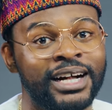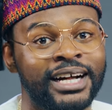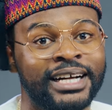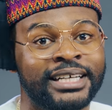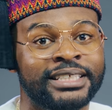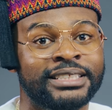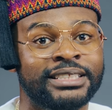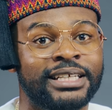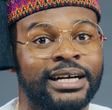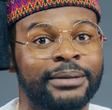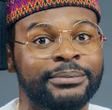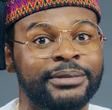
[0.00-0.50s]

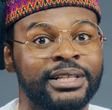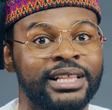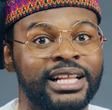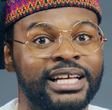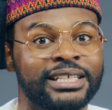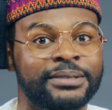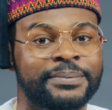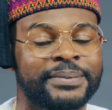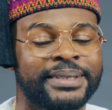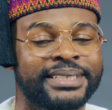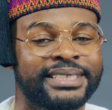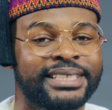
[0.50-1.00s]
And I'm the
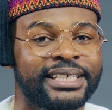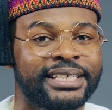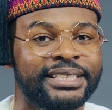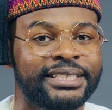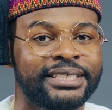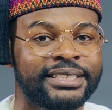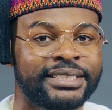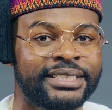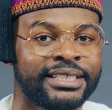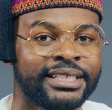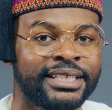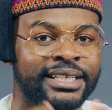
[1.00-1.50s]
last man
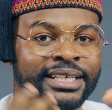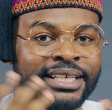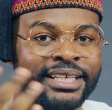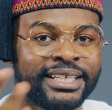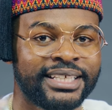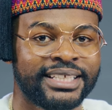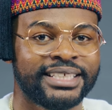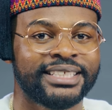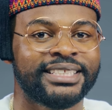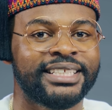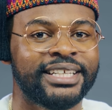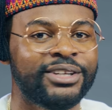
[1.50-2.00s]
standing.
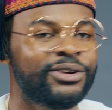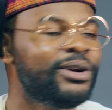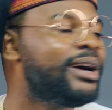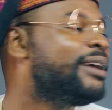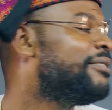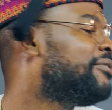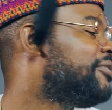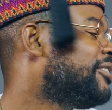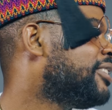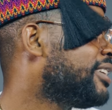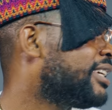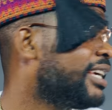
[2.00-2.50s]
They don't
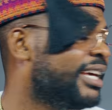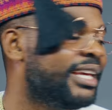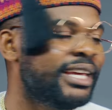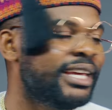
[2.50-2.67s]
have drink